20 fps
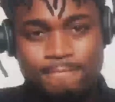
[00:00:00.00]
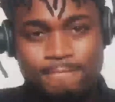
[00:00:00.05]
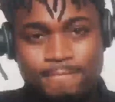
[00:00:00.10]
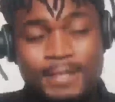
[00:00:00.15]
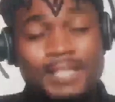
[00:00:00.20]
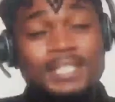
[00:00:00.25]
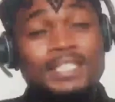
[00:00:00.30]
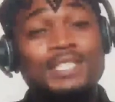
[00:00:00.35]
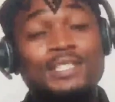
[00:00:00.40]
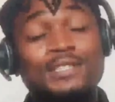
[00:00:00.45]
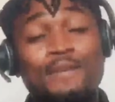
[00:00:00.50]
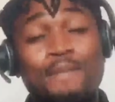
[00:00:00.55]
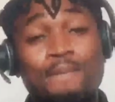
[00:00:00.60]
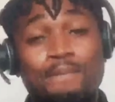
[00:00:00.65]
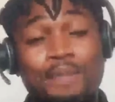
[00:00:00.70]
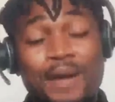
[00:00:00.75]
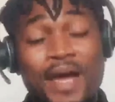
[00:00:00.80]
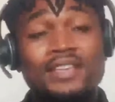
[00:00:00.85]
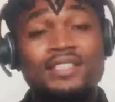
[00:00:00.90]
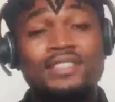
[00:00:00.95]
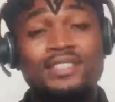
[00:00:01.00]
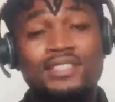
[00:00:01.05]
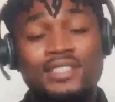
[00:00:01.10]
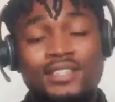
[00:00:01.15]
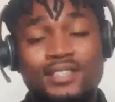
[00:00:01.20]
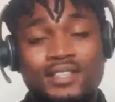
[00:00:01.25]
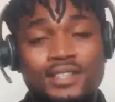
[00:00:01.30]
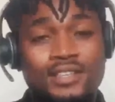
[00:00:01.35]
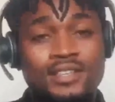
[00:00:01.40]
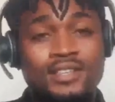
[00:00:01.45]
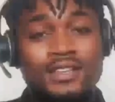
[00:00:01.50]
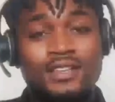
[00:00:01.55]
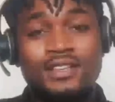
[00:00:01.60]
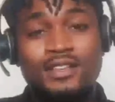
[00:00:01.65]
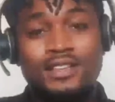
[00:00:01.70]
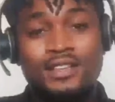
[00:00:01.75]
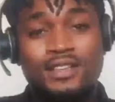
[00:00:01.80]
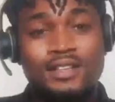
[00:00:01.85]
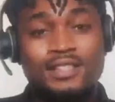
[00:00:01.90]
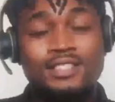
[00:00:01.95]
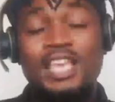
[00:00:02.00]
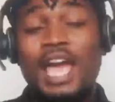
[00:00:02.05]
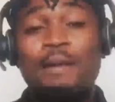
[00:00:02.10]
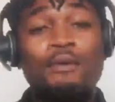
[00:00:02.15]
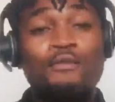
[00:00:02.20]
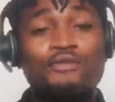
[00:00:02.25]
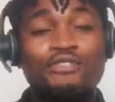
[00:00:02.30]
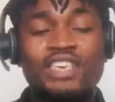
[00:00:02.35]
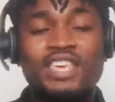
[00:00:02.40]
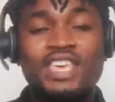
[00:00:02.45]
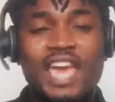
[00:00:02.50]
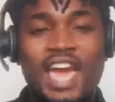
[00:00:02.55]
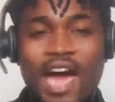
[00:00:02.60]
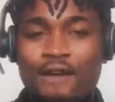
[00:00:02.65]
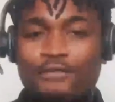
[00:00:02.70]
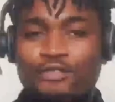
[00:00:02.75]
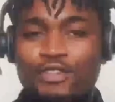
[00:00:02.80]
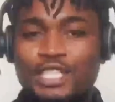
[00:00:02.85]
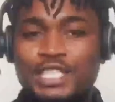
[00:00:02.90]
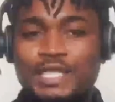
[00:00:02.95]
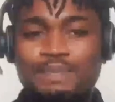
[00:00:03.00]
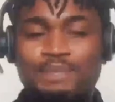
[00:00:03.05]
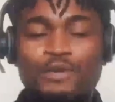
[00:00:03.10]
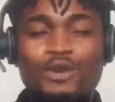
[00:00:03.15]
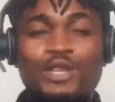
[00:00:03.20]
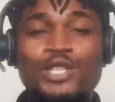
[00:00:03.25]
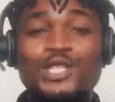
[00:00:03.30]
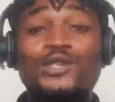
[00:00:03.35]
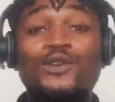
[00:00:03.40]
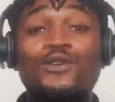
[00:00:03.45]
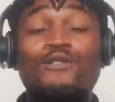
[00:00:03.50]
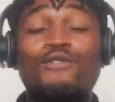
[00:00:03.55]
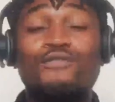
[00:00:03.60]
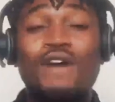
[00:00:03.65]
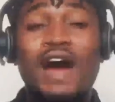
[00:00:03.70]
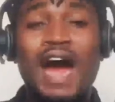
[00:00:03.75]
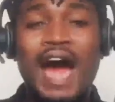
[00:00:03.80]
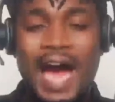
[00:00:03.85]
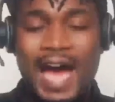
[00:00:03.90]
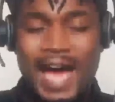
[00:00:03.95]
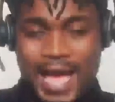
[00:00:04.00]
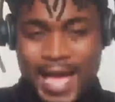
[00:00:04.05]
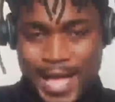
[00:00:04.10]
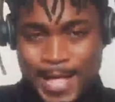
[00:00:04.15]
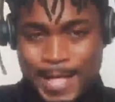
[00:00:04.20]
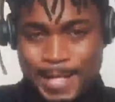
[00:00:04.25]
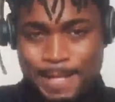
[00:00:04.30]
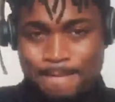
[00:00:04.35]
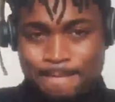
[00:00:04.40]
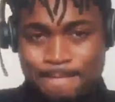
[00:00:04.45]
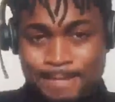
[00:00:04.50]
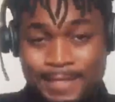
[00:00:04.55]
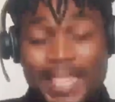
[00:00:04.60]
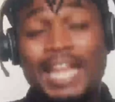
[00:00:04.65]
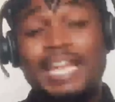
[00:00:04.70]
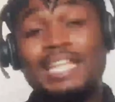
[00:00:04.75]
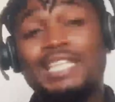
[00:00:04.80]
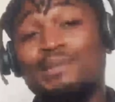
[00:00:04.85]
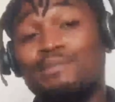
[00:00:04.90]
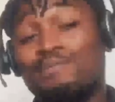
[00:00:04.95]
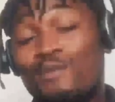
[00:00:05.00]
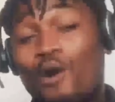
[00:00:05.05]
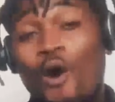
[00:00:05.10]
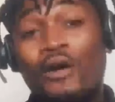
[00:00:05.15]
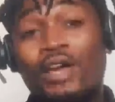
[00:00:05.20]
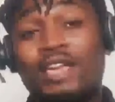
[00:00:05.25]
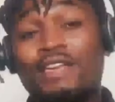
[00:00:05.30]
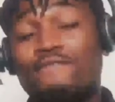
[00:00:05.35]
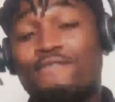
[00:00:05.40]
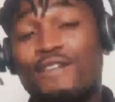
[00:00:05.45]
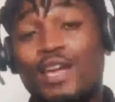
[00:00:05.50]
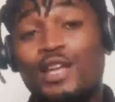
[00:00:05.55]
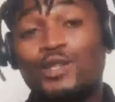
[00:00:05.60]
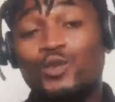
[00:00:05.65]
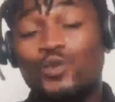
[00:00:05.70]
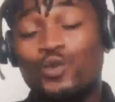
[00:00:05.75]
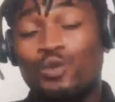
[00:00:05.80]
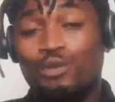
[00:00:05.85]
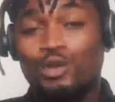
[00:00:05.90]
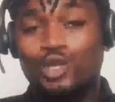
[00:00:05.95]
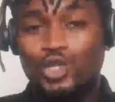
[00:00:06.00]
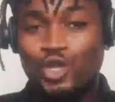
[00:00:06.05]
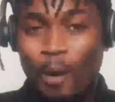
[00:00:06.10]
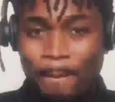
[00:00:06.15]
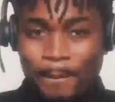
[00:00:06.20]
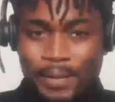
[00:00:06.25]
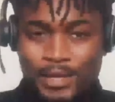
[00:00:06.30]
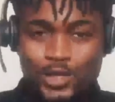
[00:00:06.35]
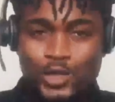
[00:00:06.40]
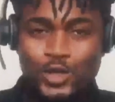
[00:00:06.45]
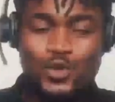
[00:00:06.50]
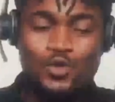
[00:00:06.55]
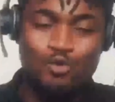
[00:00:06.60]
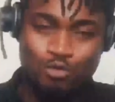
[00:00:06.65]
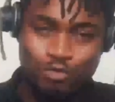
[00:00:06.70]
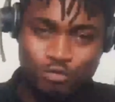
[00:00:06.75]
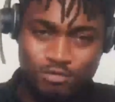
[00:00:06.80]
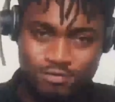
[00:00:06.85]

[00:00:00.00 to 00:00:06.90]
This is the best time of the year I've experienced so far. That is, more events will be dropping soon.